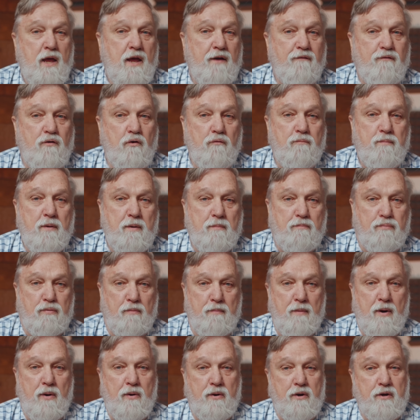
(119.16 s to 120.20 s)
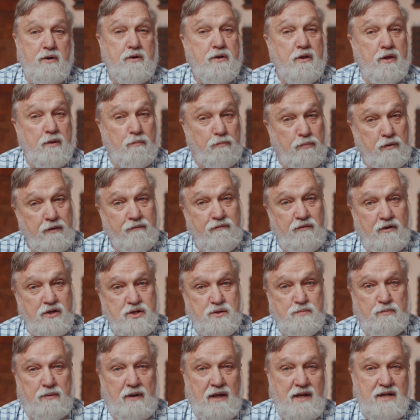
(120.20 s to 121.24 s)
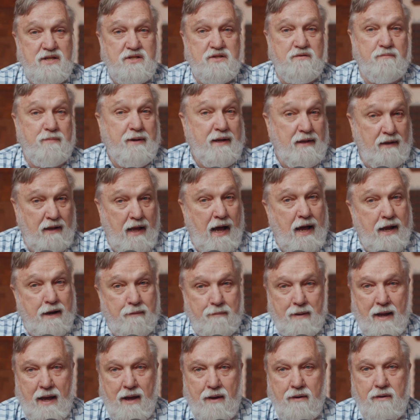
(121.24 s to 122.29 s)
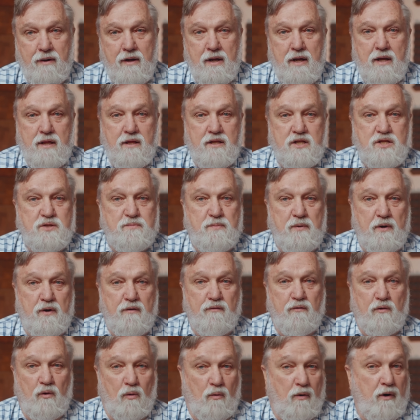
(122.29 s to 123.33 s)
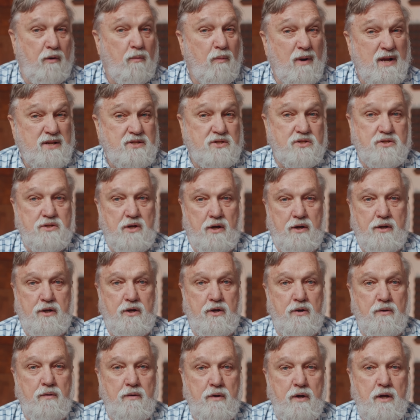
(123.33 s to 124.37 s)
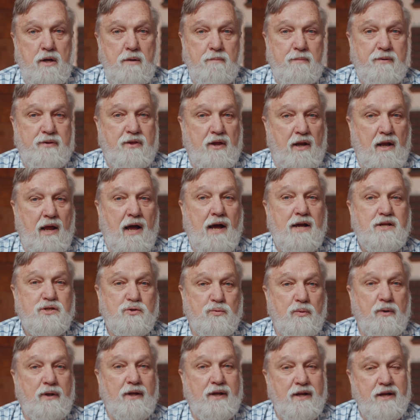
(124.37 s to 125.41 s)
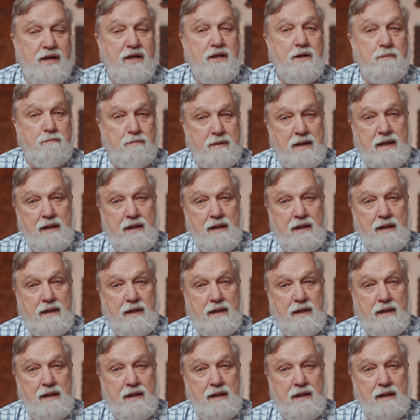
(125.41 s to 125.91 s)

If you've been promoted to the privileged place of being lied about, the Spirit of glory rests on you. But the lies really need to be